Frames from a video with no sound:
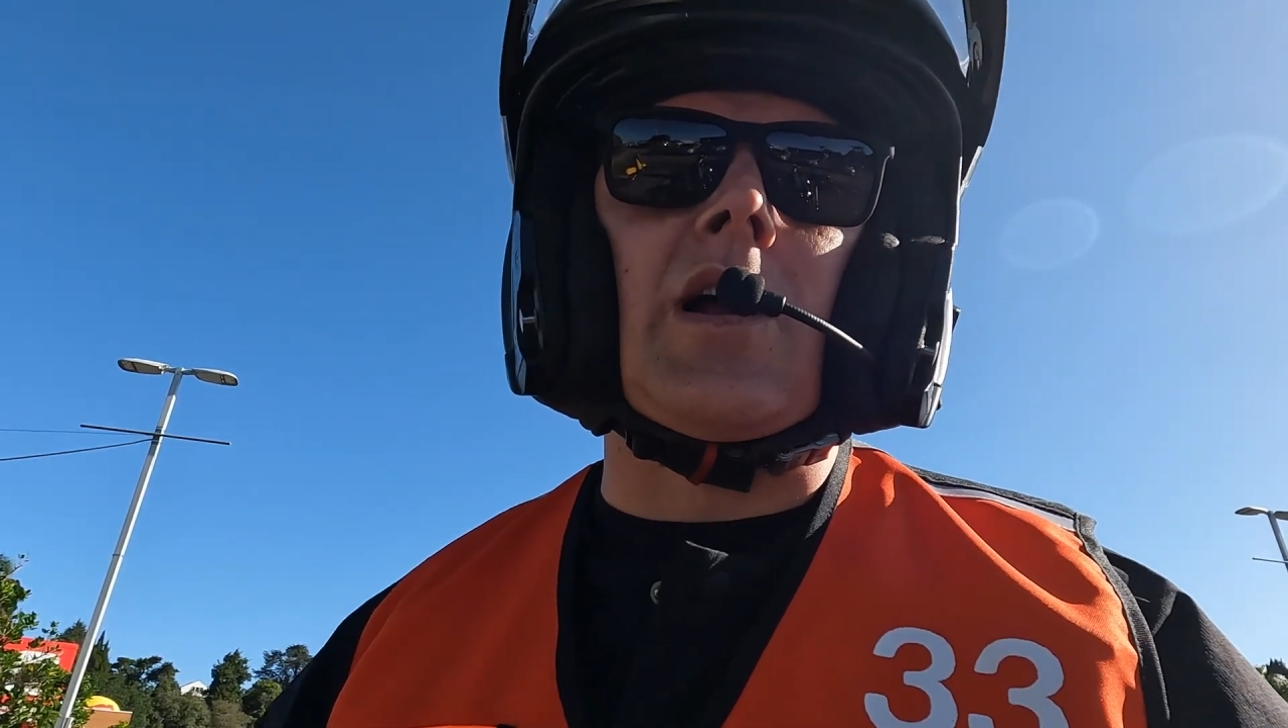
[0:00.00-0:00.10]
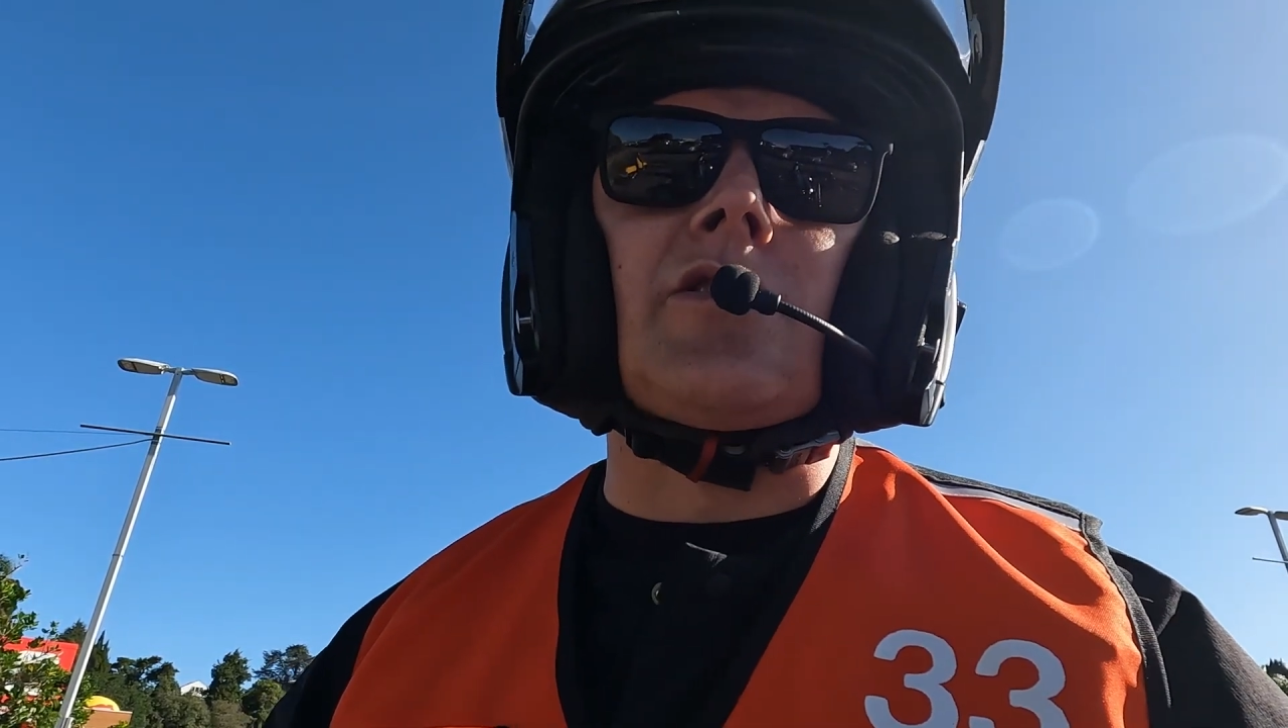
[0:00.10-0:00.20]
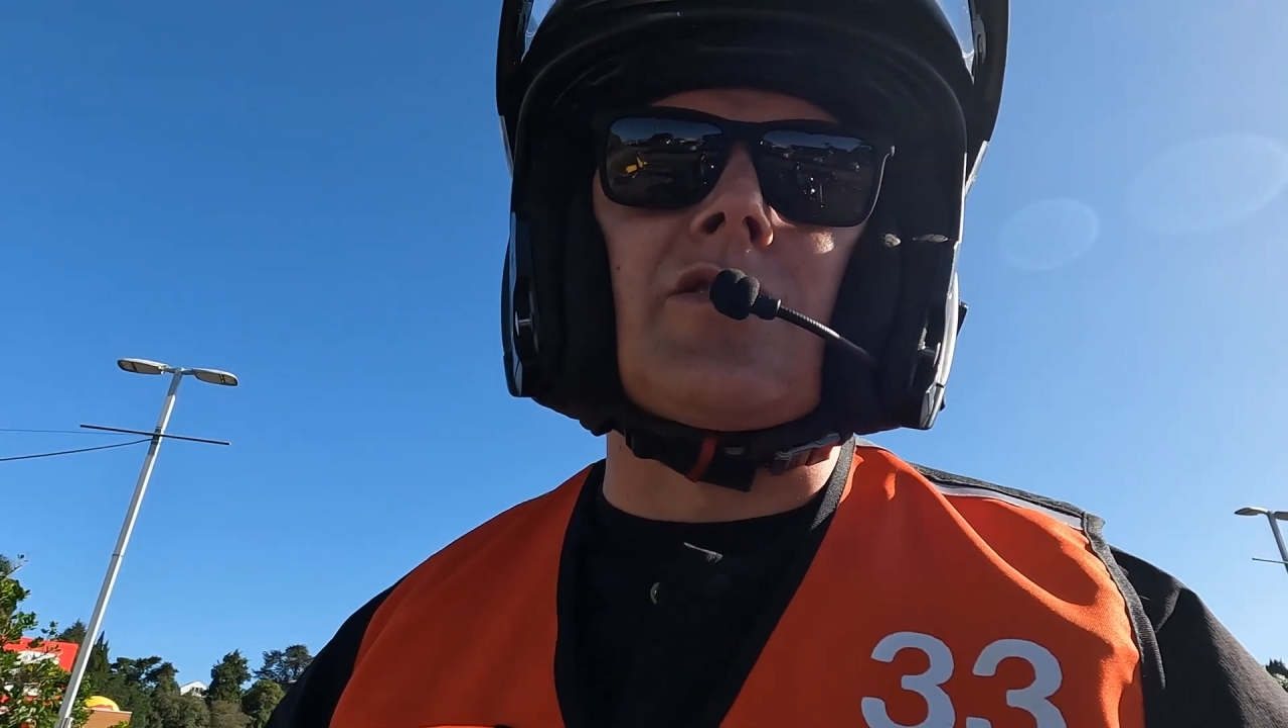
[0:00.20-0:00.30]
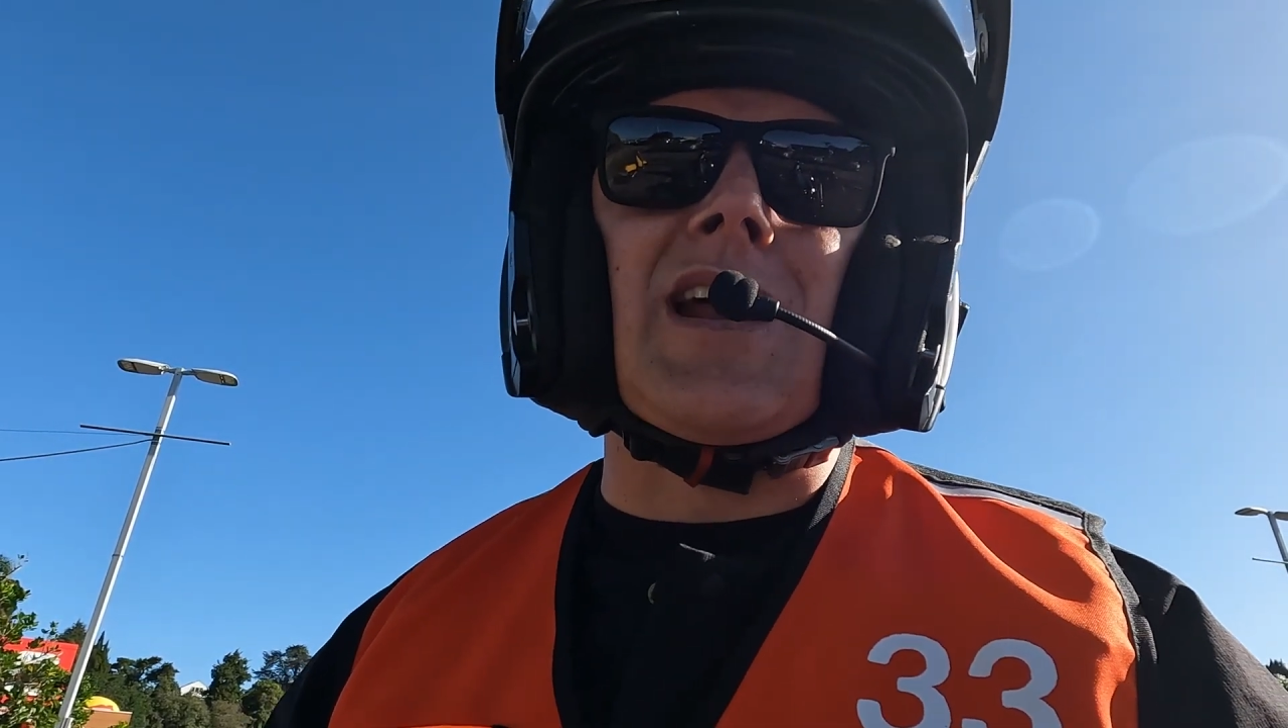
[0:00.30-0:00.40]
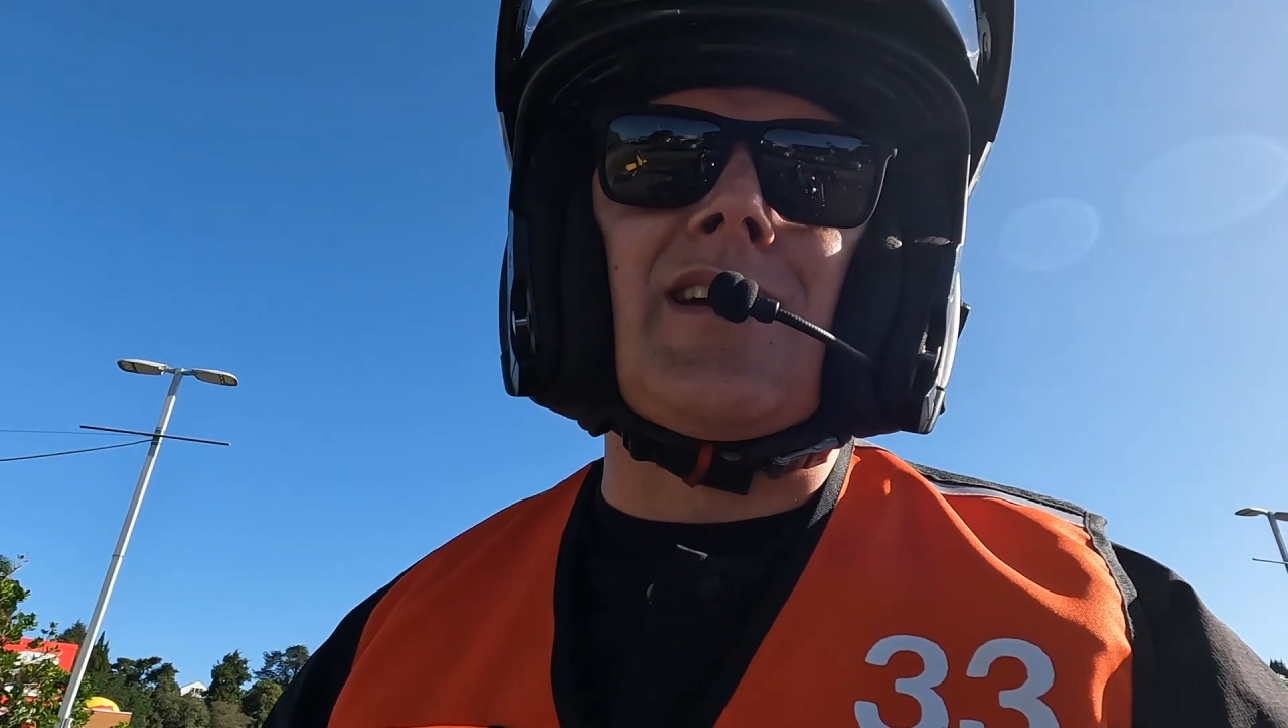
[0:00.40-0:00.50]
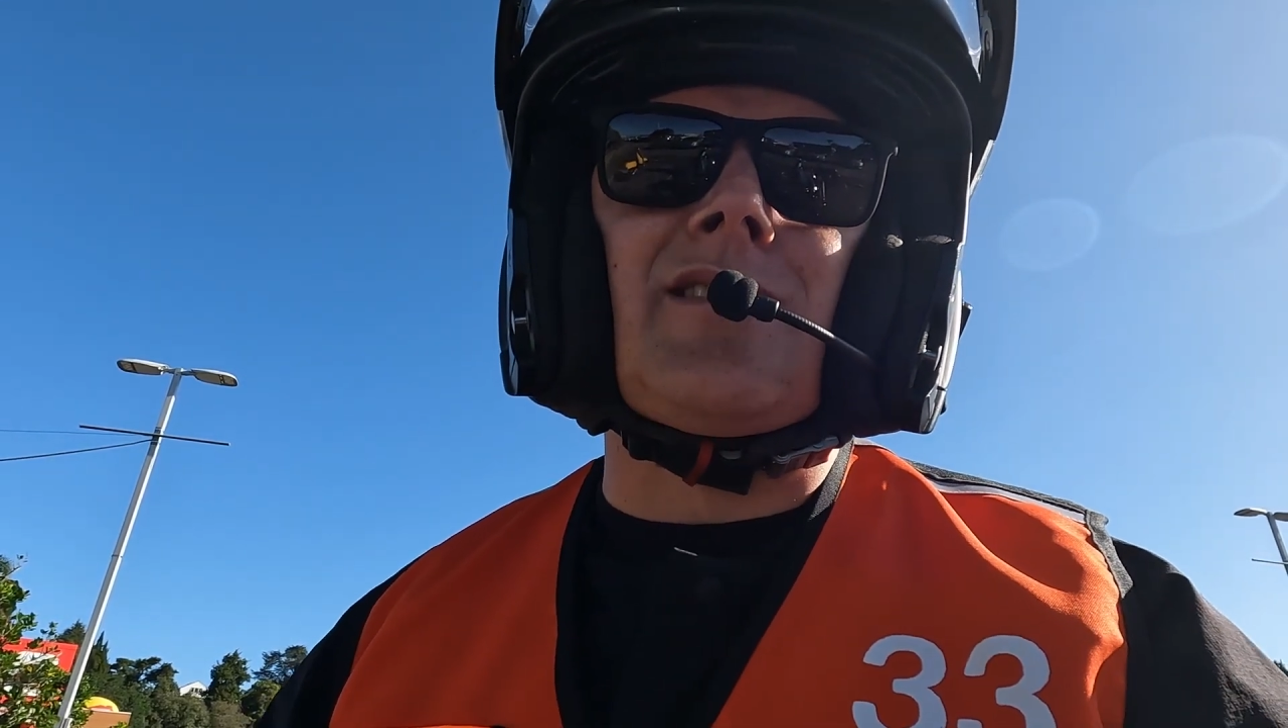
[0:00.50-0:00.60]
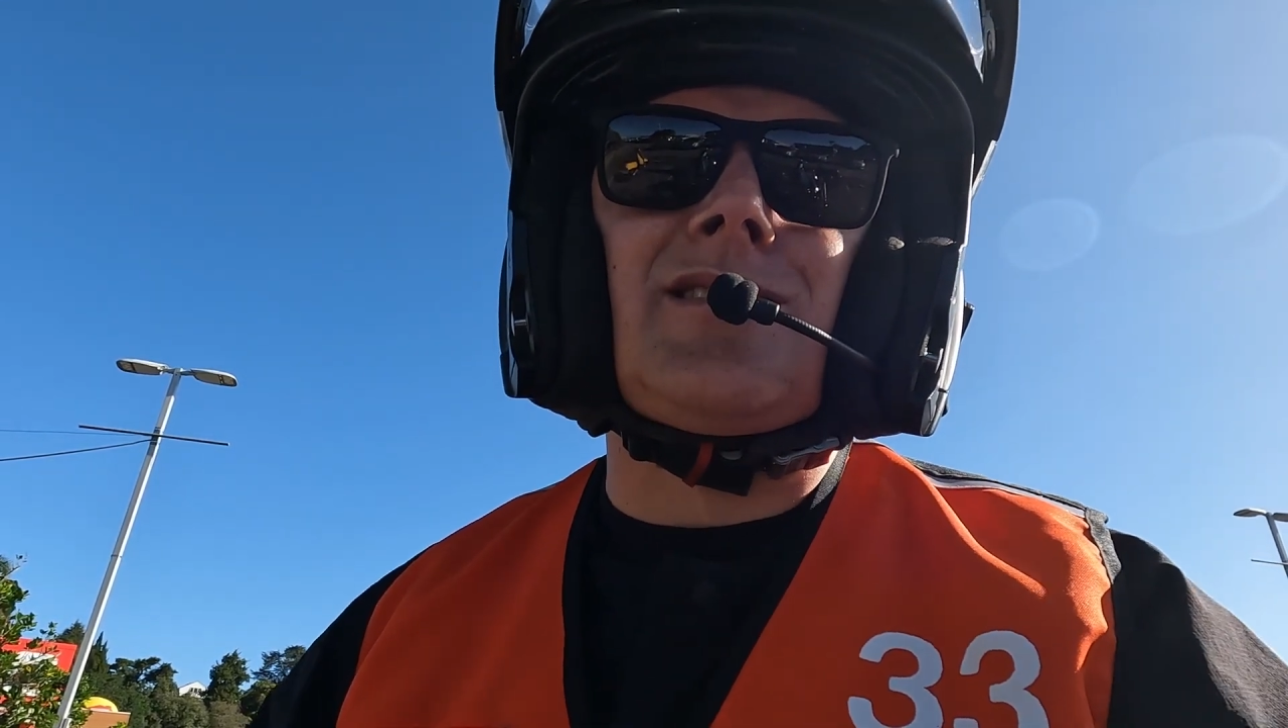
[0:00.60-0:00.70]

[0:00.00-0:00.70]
108